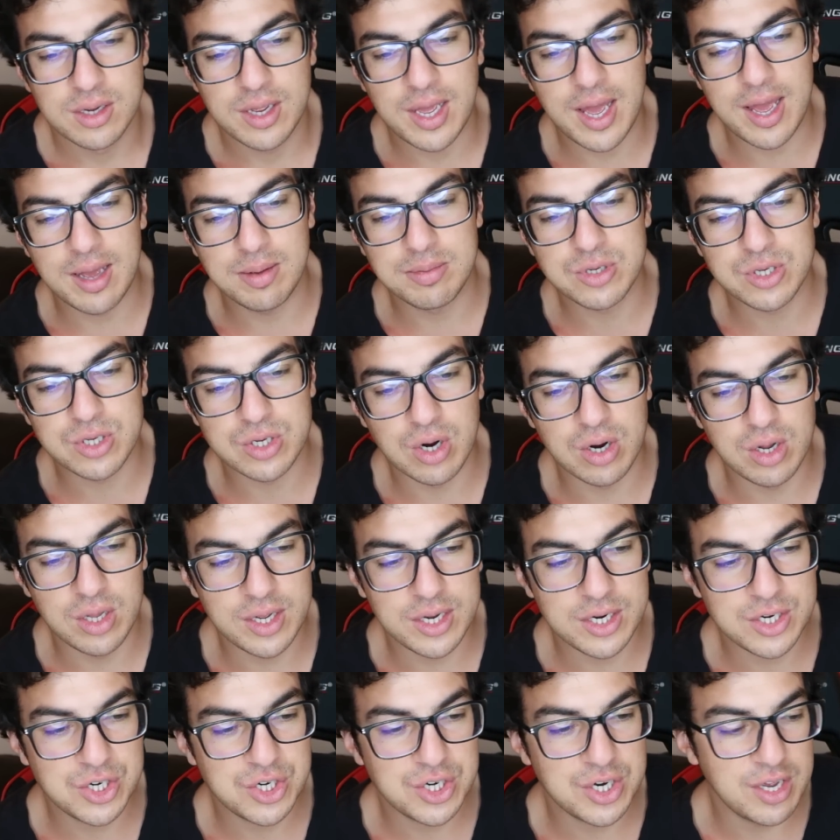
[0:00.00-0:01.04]
Gabe
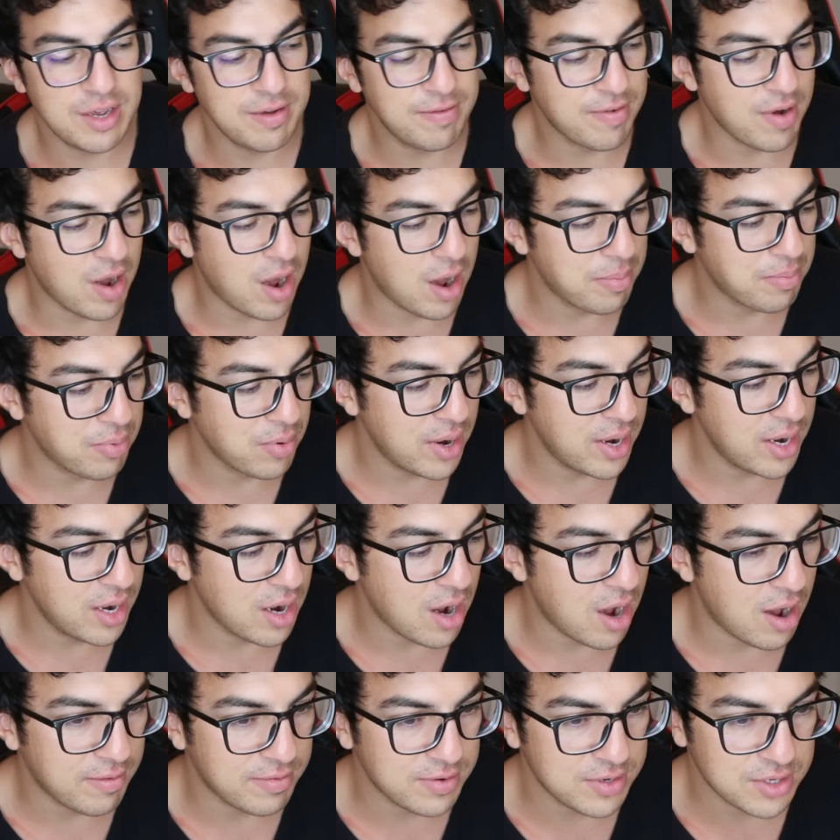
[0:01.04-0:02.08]
Sterling, Chief
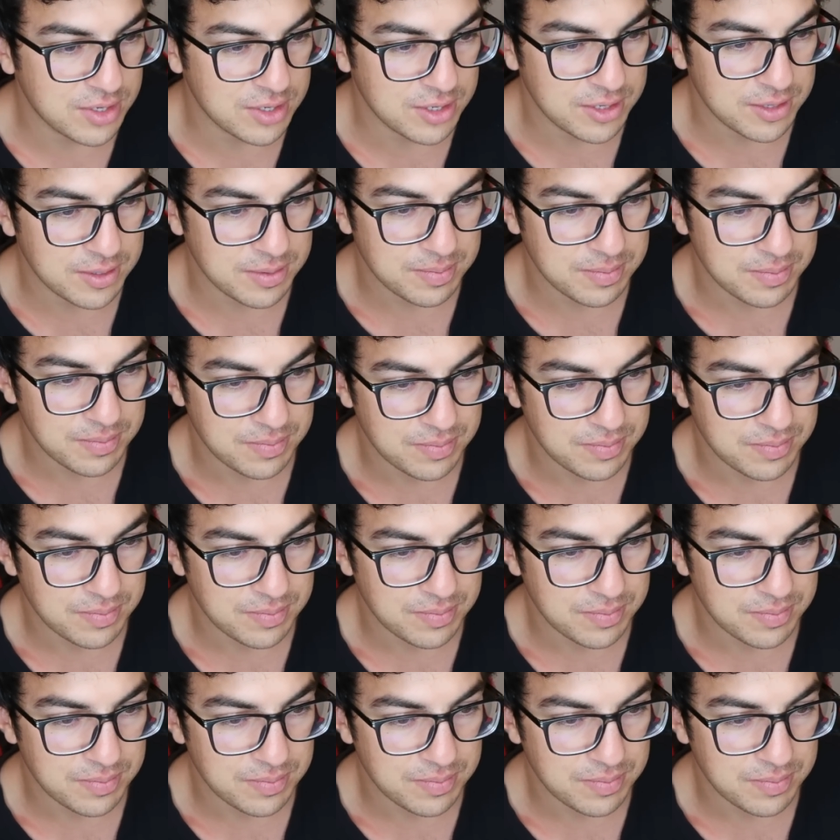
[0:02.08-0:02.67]
Operating Officer,